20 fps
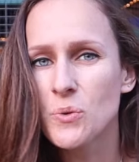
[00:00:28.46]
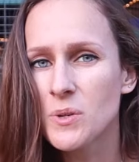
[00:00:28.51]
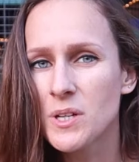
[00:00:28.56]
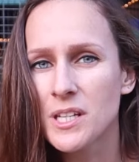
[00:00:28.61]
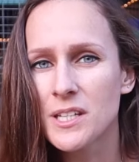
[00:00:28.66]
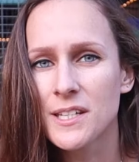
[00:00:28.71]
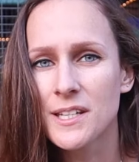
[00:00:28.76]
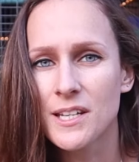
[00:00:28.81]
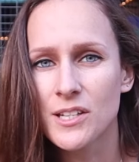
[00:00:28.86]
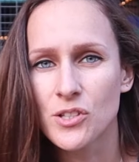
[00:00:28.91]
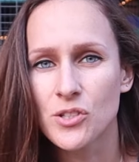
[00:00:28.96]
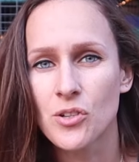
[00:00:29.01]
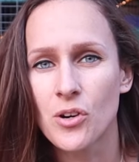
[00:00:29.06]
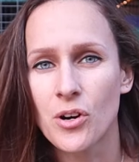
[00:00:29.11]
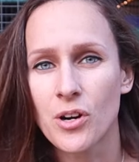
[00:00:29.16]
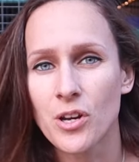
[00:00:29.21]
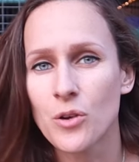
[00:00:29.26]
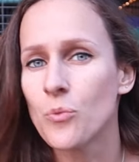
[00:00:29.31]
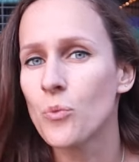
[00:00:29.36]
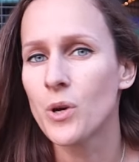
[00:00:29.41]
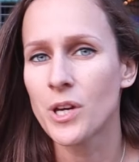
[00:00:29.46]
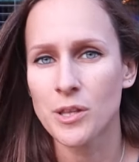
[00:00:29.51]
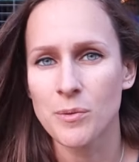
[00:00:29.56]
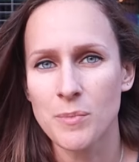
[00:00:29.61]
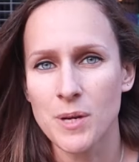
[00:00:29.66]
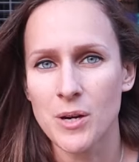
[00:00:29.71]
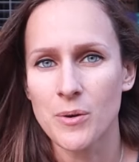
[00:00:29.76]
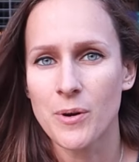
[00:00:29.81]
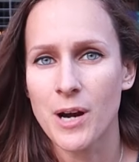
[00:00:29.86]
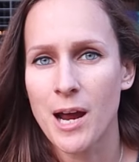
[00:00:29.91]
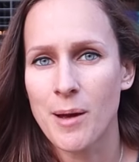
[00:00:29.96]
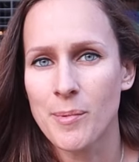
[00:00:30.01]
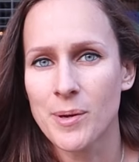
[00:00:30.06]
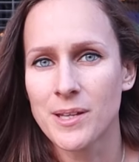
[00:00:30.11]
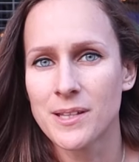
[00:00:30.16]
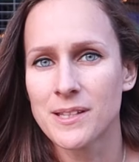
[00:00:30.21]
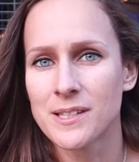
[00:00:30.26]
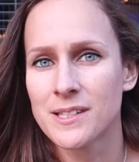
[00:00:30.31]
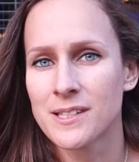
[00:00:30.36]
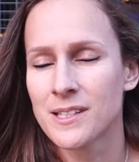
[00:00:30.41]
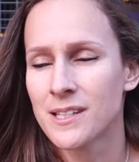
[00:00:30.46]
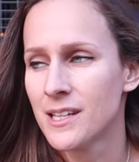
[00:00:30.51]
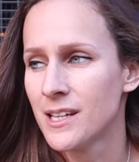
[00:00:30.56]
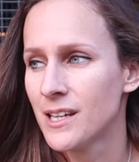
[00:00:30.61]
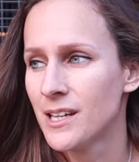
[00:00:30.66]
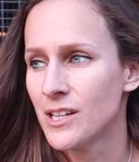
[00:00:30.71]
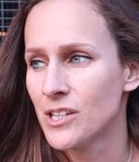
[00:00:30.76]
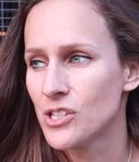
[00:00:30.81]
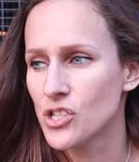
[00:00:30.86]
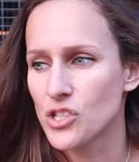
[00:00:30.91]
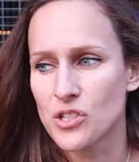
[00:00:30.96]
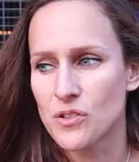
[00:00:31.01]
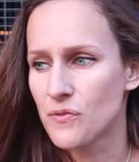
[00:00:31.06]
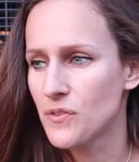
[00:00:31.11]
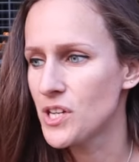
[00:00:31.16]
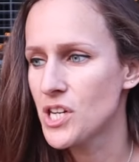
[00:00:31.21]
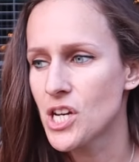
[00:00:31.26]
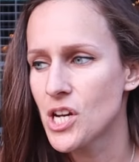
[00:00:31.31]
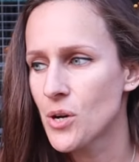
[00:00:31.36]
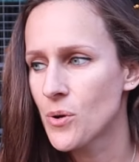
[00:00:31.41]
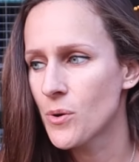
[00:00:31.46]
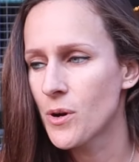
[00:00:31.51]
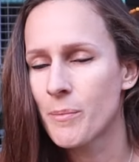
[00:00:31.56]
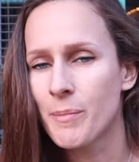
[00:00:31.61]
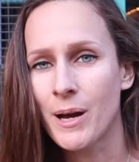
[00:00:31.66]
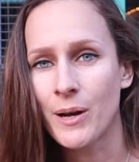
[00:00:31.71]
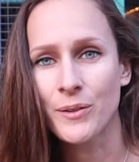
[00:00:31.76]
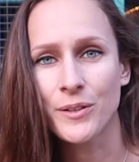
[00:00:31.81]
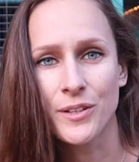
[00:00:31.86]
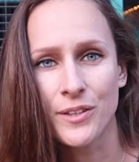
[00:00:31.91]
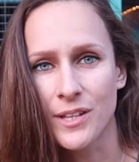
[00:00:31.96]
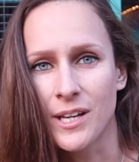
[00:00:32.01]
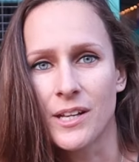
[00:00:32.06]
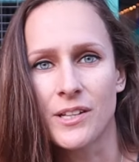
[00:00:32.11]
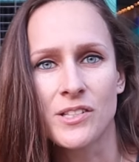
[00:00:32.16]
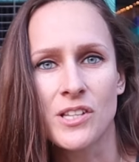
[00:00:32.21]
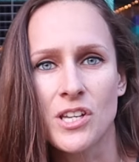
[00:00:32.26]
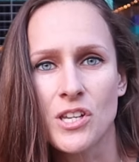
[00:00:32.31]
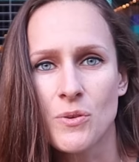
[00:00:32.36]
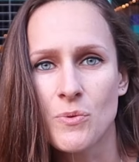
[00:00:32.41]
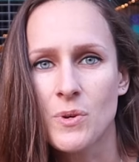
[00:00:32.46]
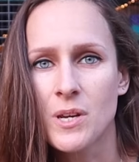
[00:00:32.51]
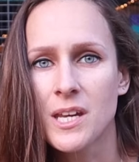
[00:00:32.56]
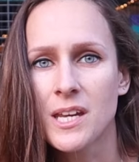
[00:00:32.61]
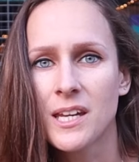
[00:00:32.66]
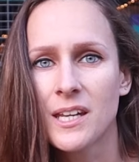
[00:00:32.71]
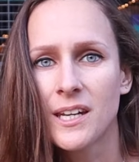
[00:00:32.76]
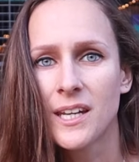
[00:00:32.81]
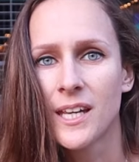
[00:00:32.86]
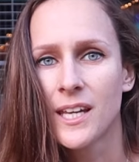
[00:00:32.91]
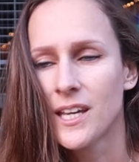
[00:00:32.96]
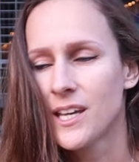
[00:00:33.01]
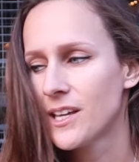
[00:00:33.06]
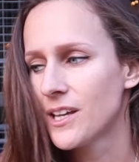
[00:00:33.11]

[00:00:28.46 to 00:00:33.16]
you need to get started with meat rabbits, just a video about the things that you need,